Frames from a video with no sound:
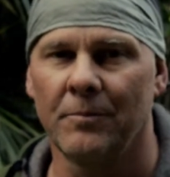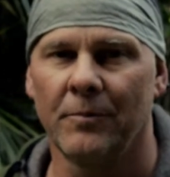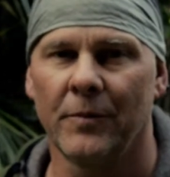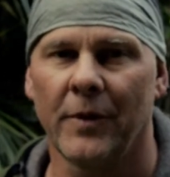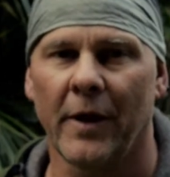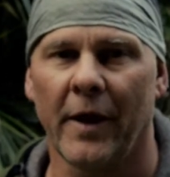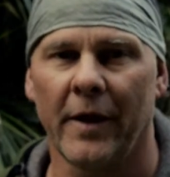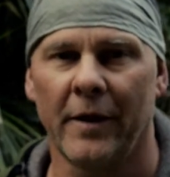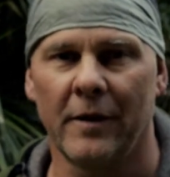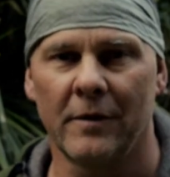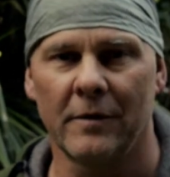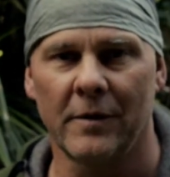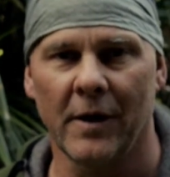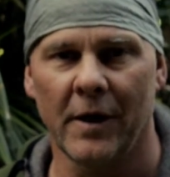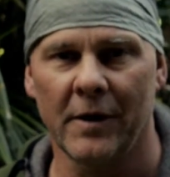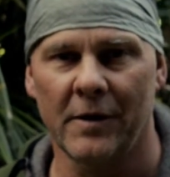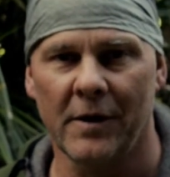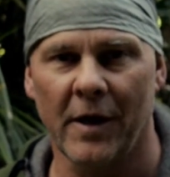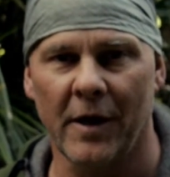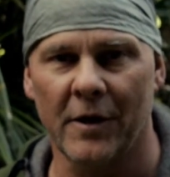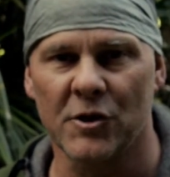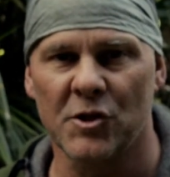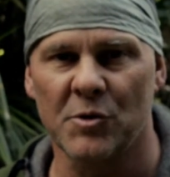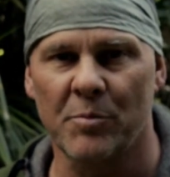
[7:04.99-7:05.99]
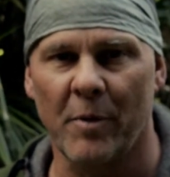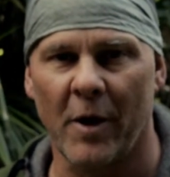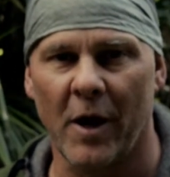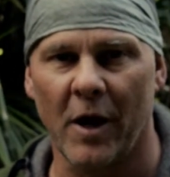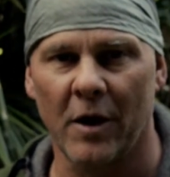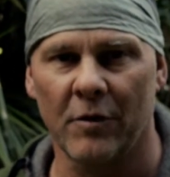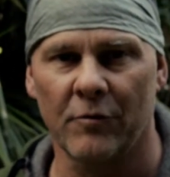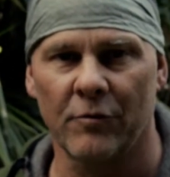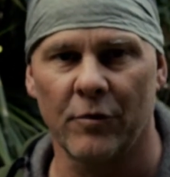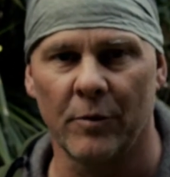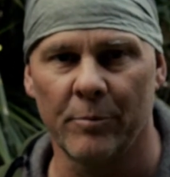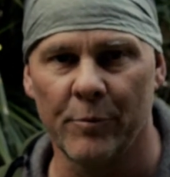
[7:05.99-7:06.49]
They take a
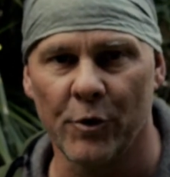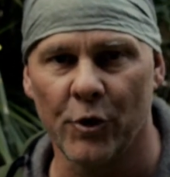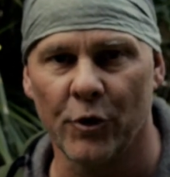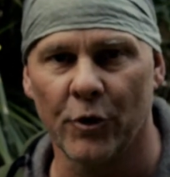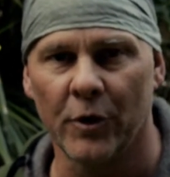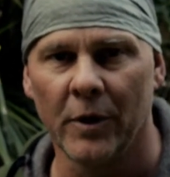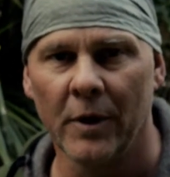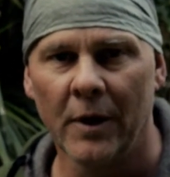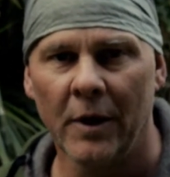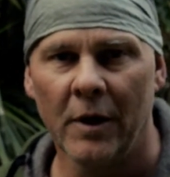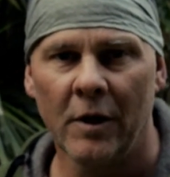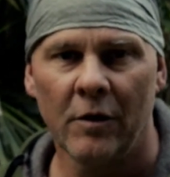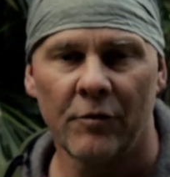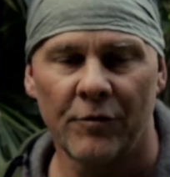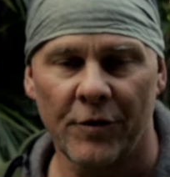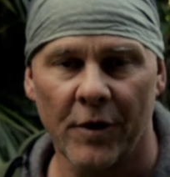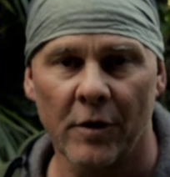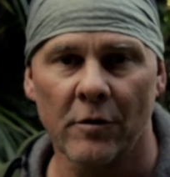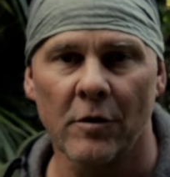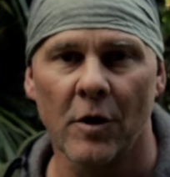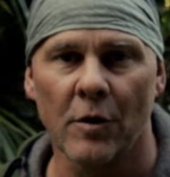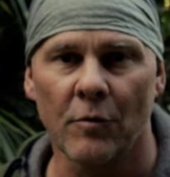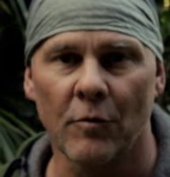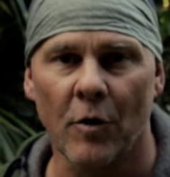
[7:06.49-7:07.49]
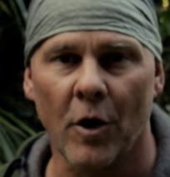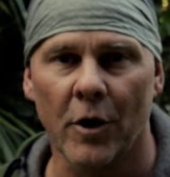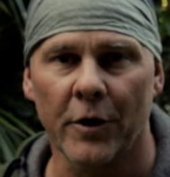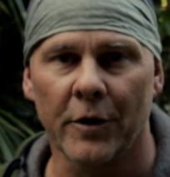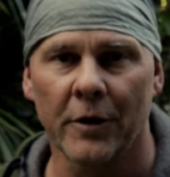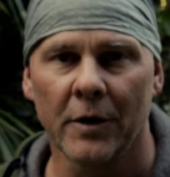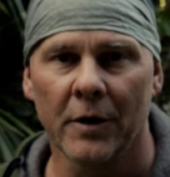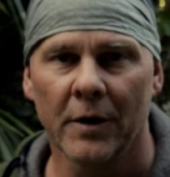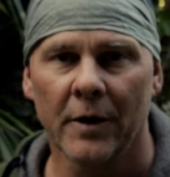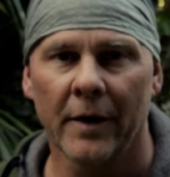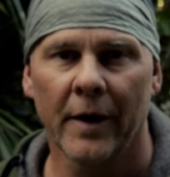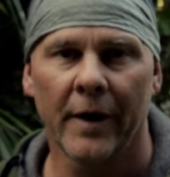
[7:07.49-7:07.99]
spark from your ferro rod
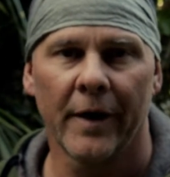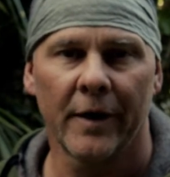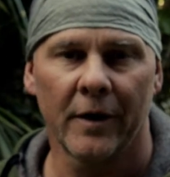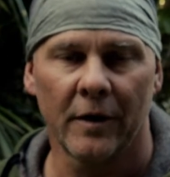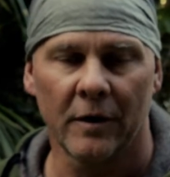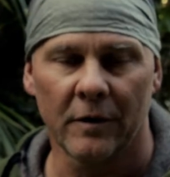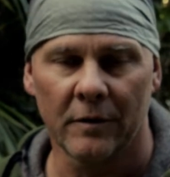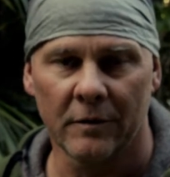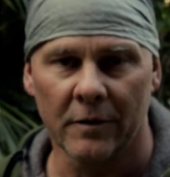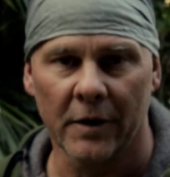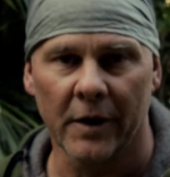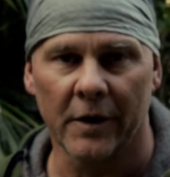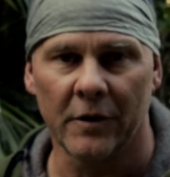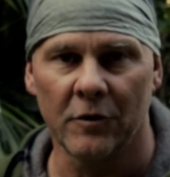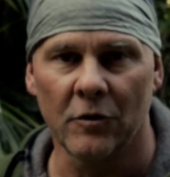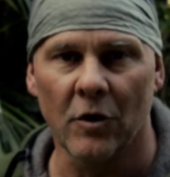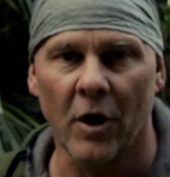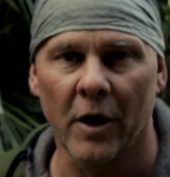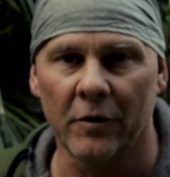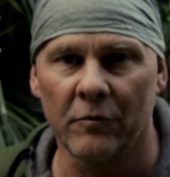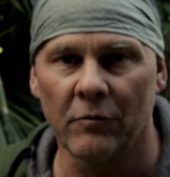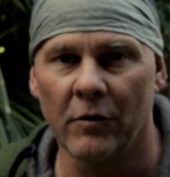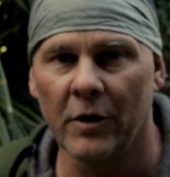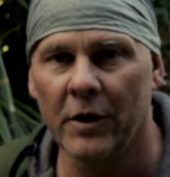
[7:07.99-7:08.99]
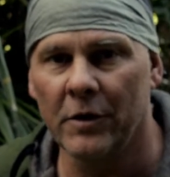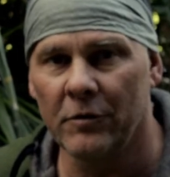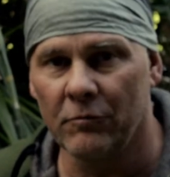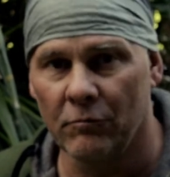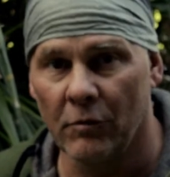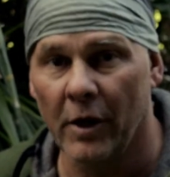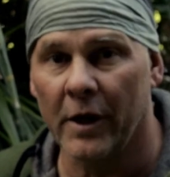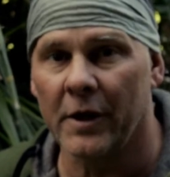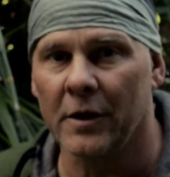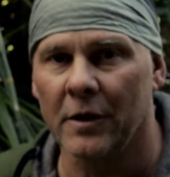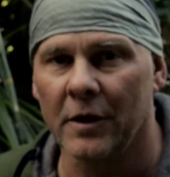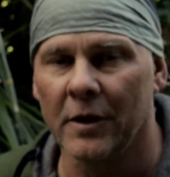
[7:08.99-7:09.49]
and ignite
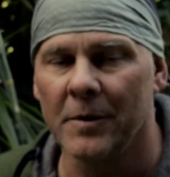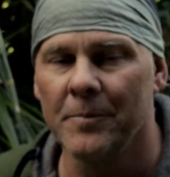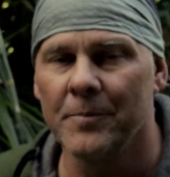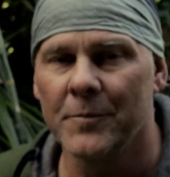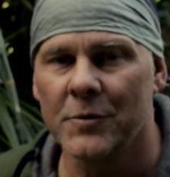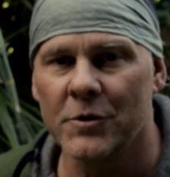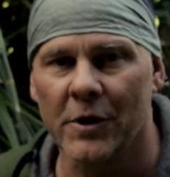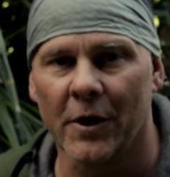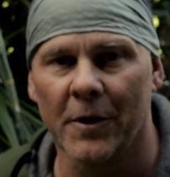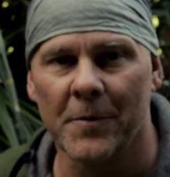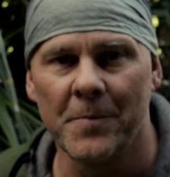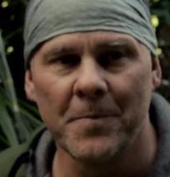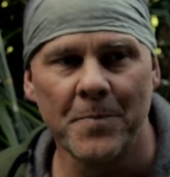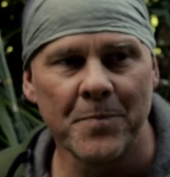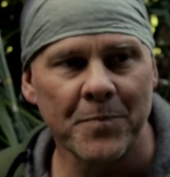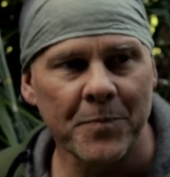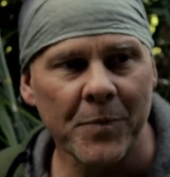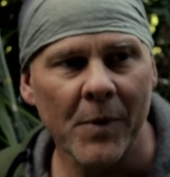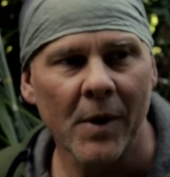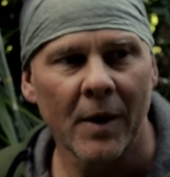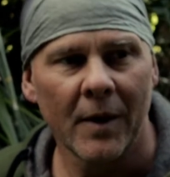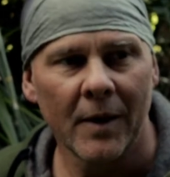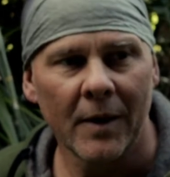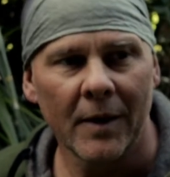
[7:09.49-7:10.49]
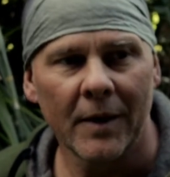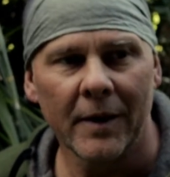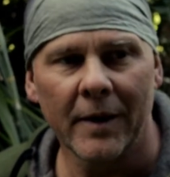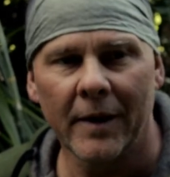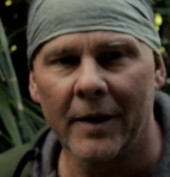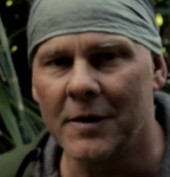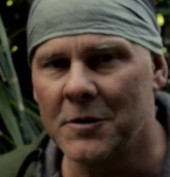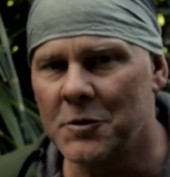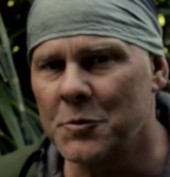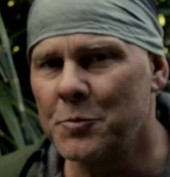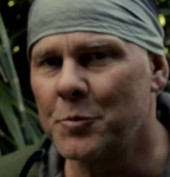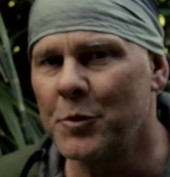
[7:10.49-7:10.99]
readily. So
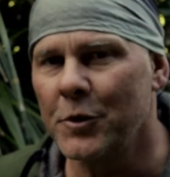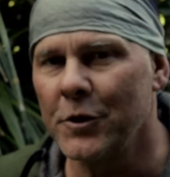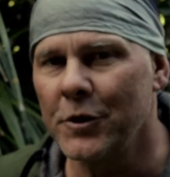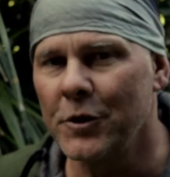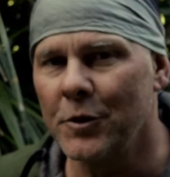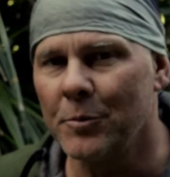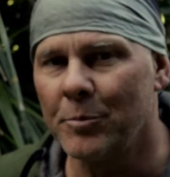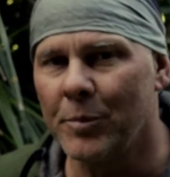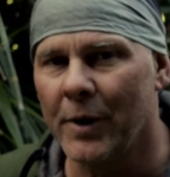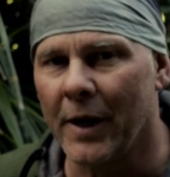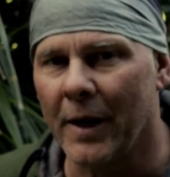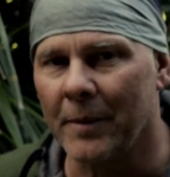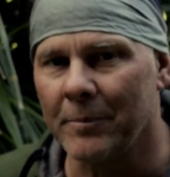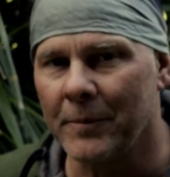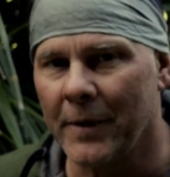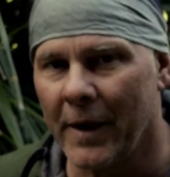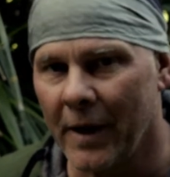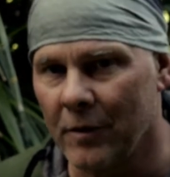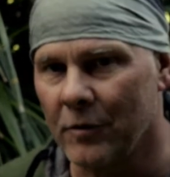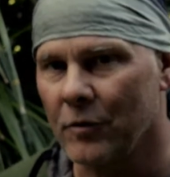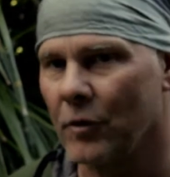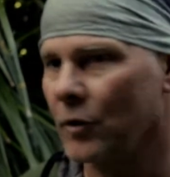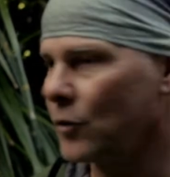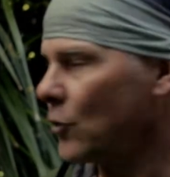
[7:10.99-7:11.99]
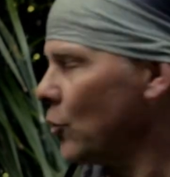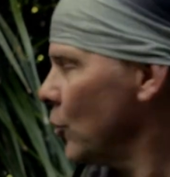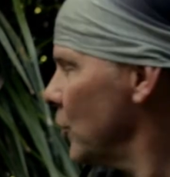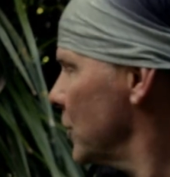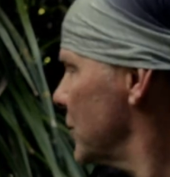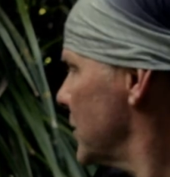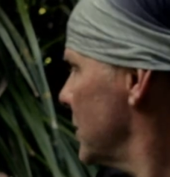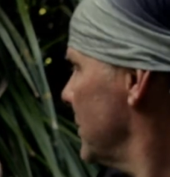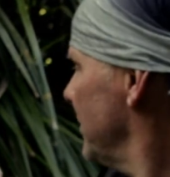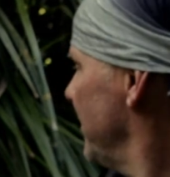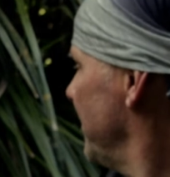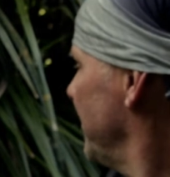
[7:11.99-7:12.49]
yeah, it's a pretty good plant. And of
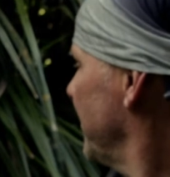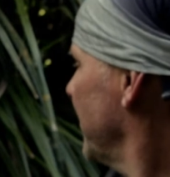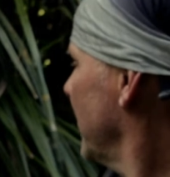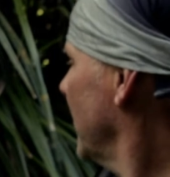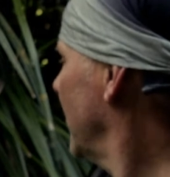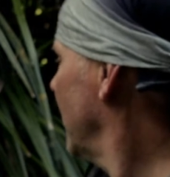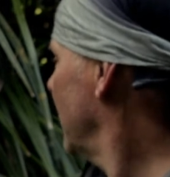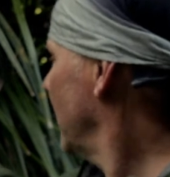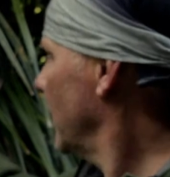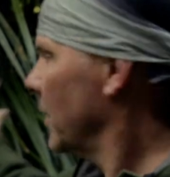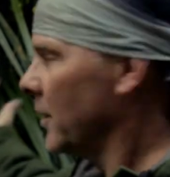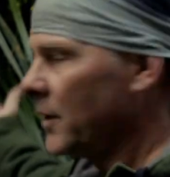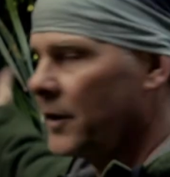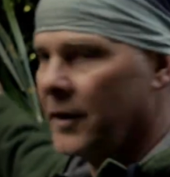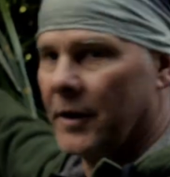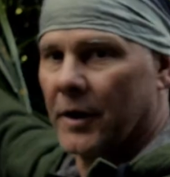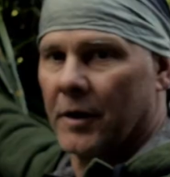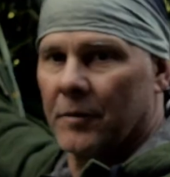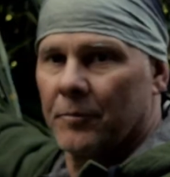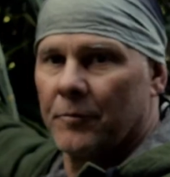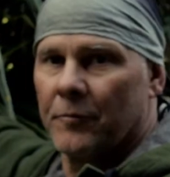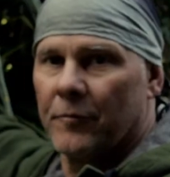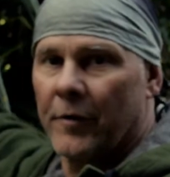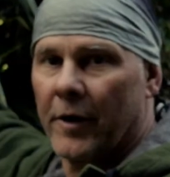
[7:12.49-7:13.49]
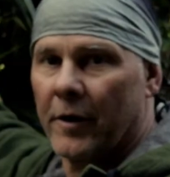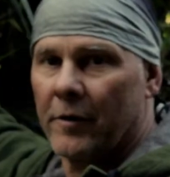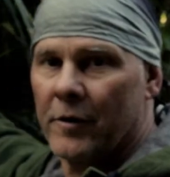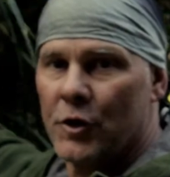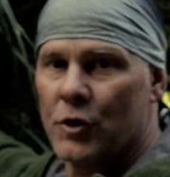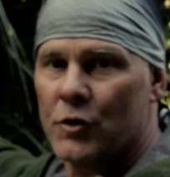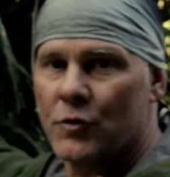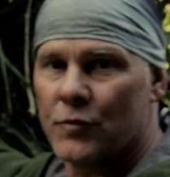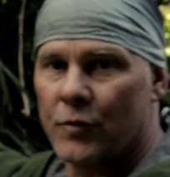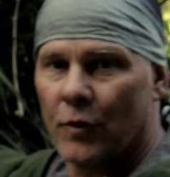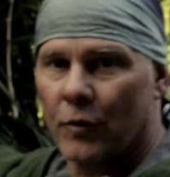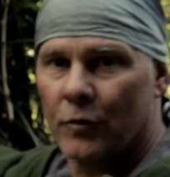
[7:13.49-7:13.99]
course, you know, very
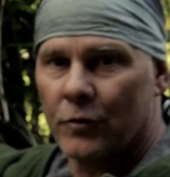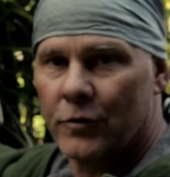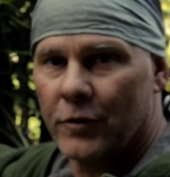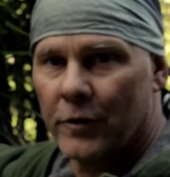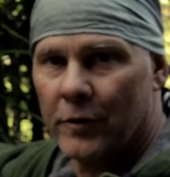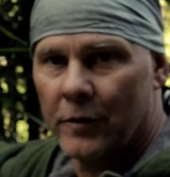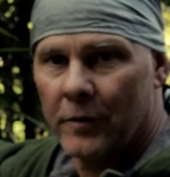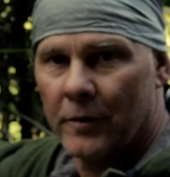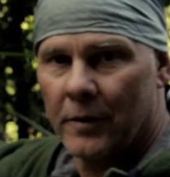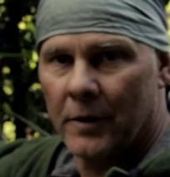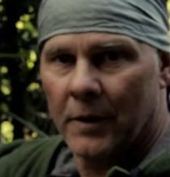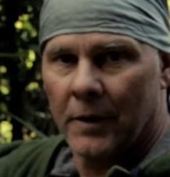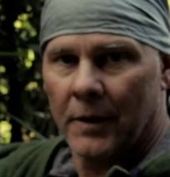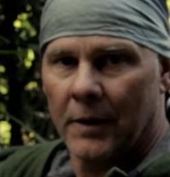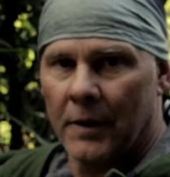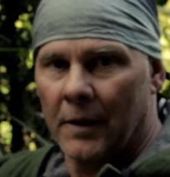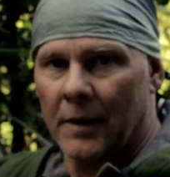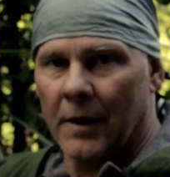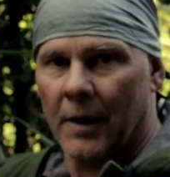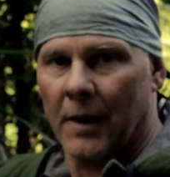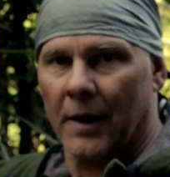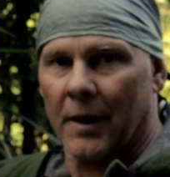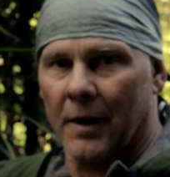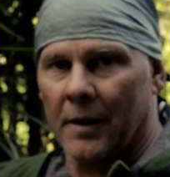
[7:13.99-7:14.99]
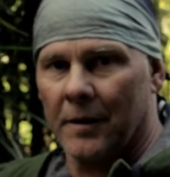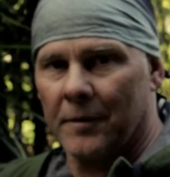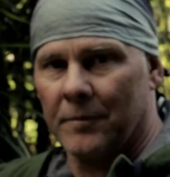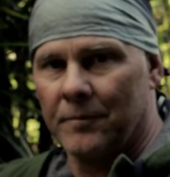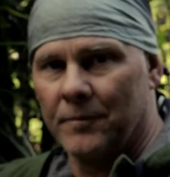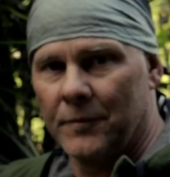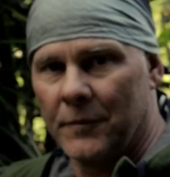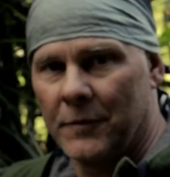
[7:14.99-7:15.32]
useful to the